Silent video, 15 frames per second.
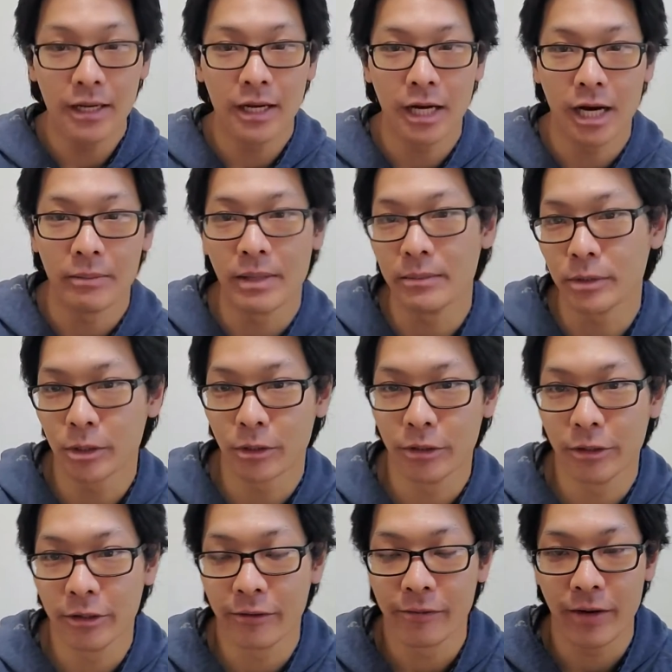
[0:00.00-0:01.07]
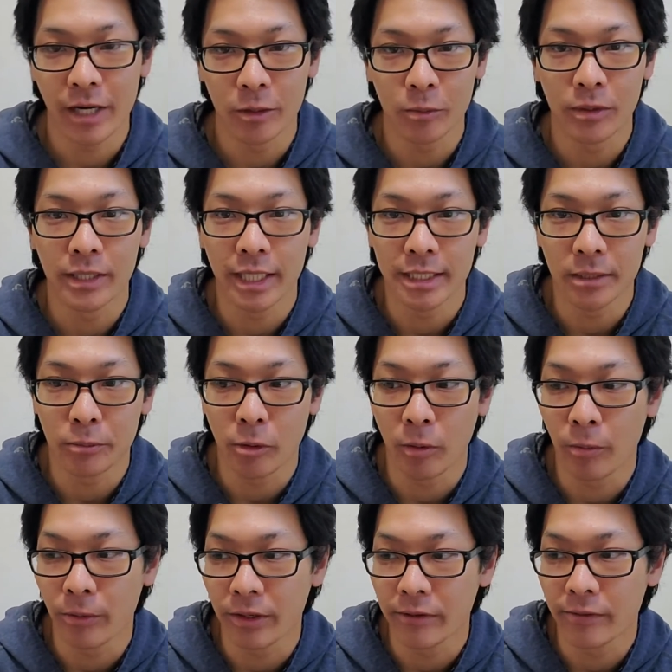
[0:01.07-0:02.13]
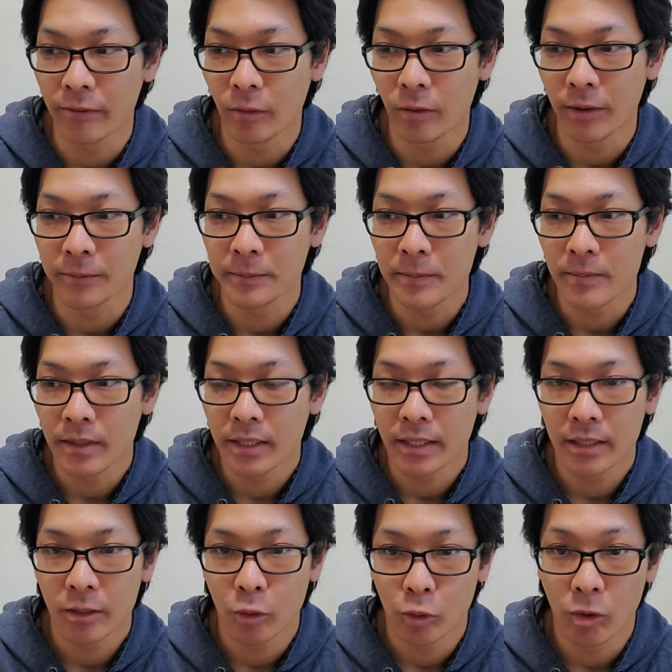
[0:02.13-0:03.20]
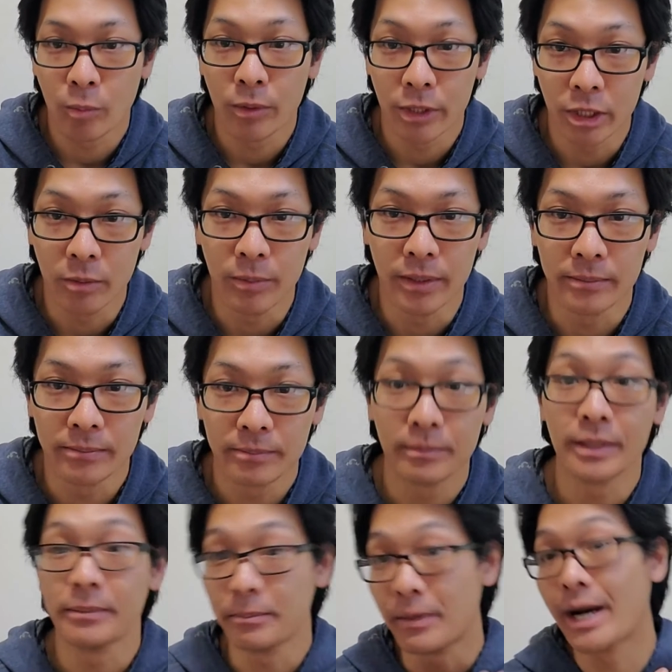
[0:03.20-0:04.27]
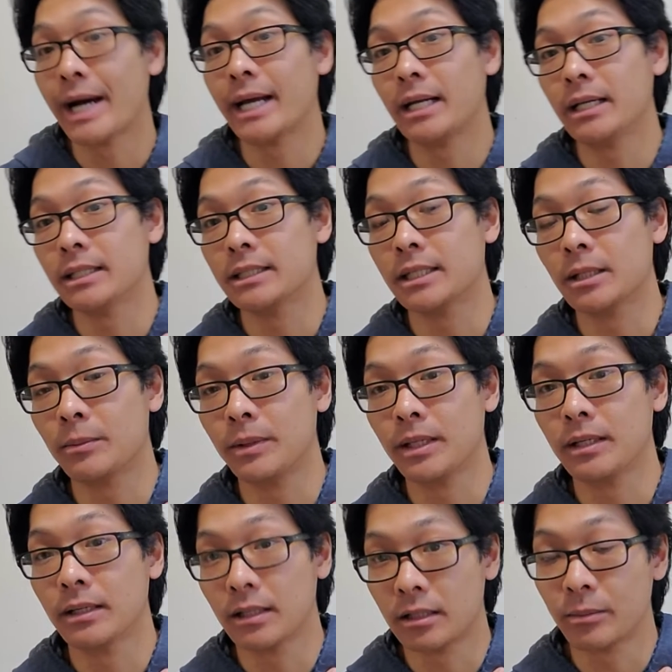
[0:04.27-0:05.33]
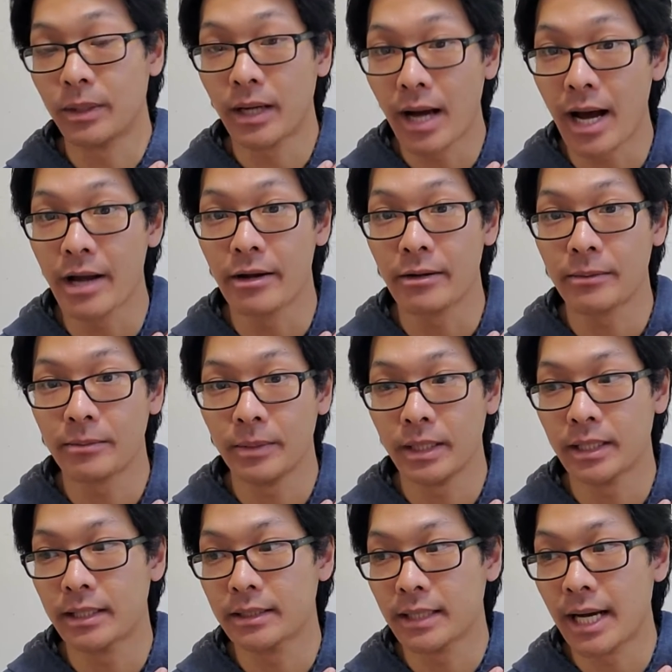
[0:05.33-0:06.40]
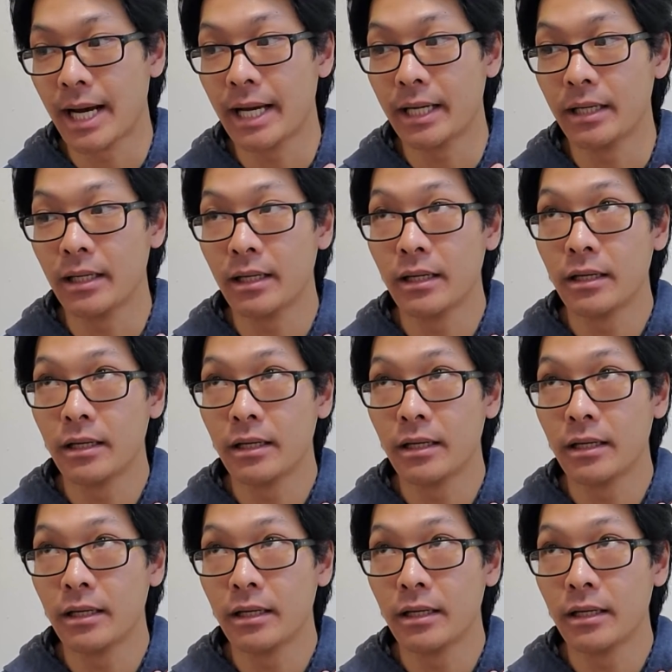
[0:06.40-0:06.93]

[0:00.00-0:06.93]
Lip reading: I'm sure you could find one that's appropriate for the normal human, but mine is going to be a little bit higher because I